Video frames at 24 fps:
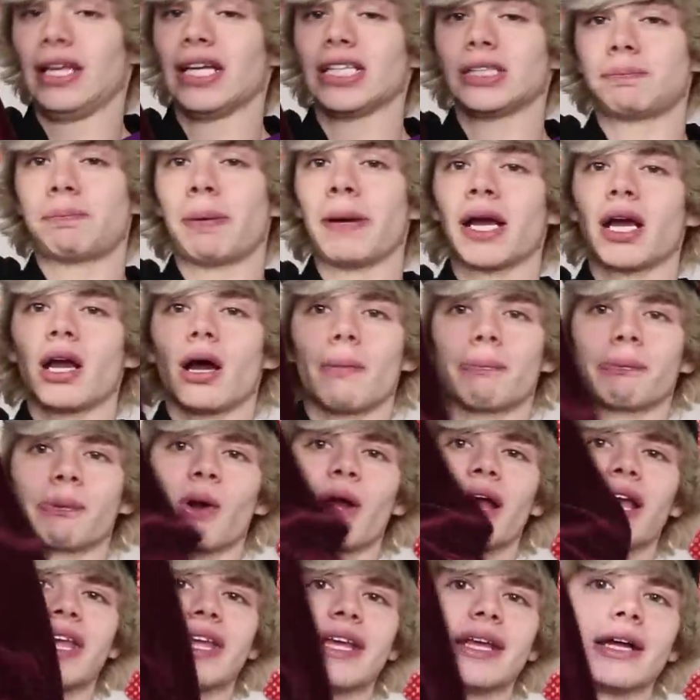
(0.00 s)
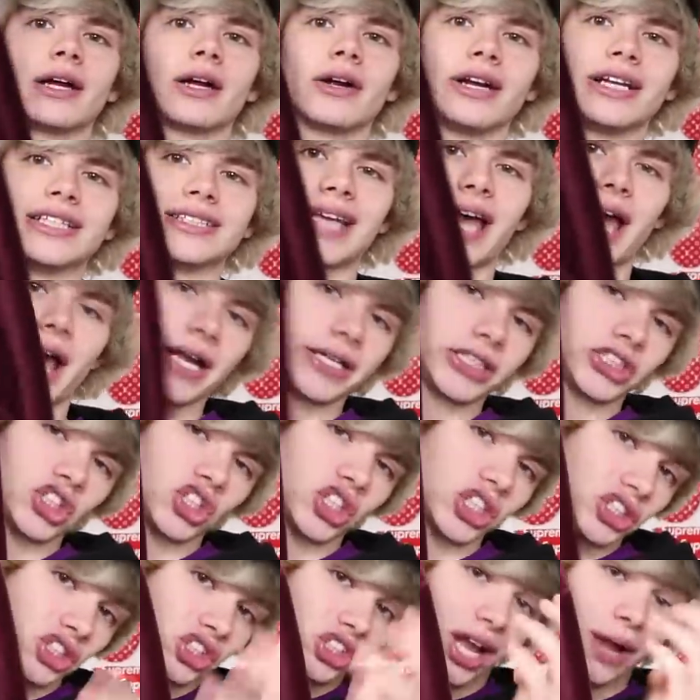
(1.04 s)
This pickup right here is
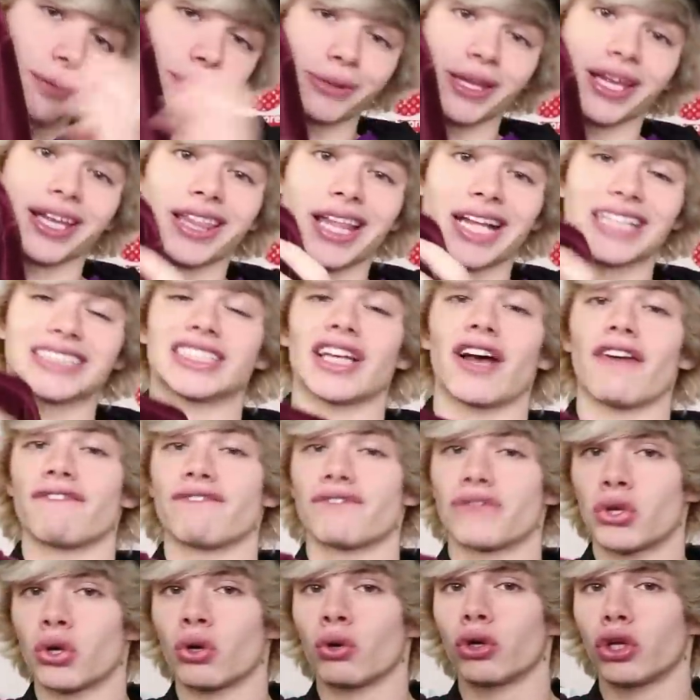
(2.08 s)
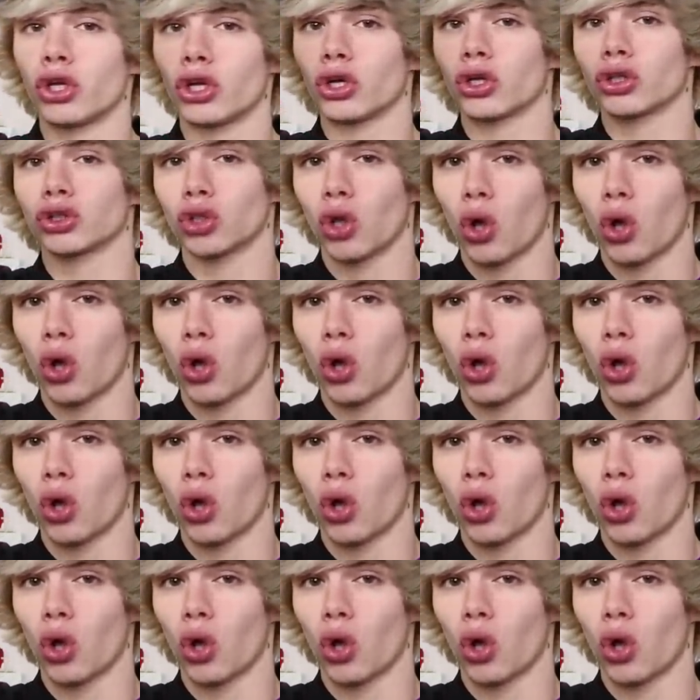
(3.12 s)
actually something that's a few years